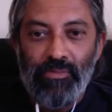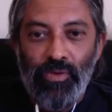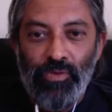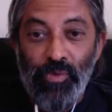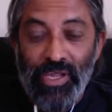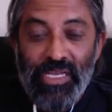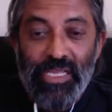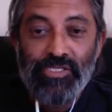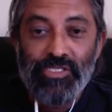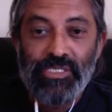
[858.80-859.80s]
We
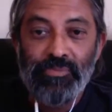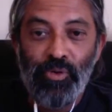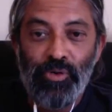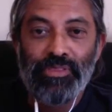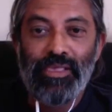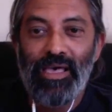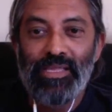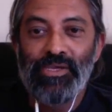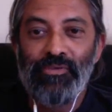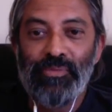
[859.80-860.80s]
need to support the
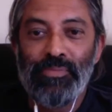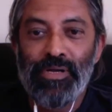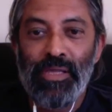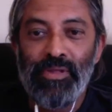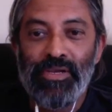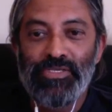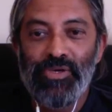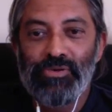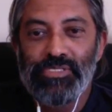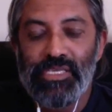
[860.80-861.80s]
idea of a
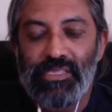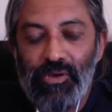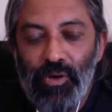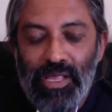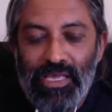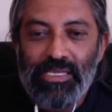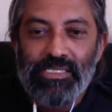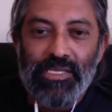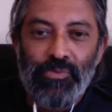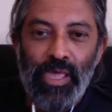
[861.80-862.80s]
meritocracy. The whole idea
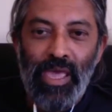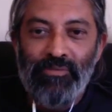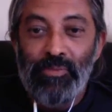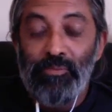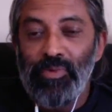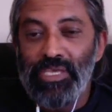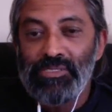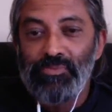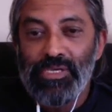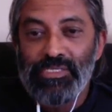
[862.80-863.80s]
is that we have the
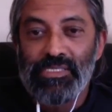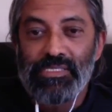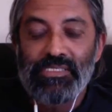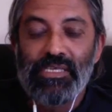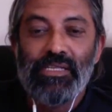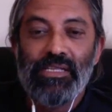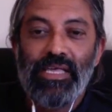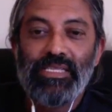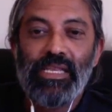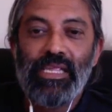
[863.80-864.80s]
best persons
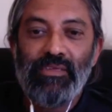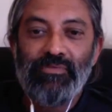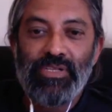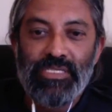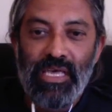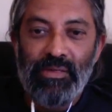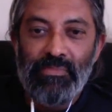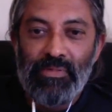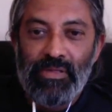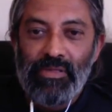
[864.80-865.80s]
at any given
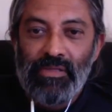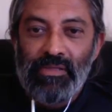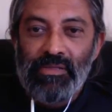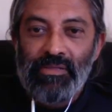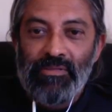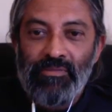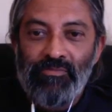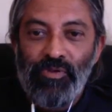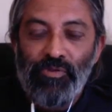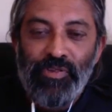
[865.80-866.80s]
time
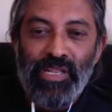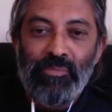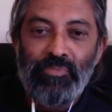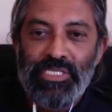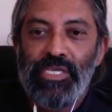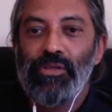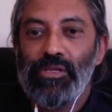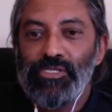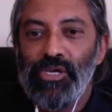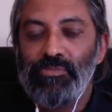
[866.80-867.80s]
fulfilling particular
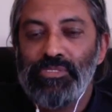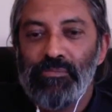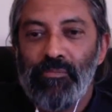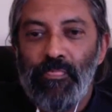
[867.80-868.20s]
jobs.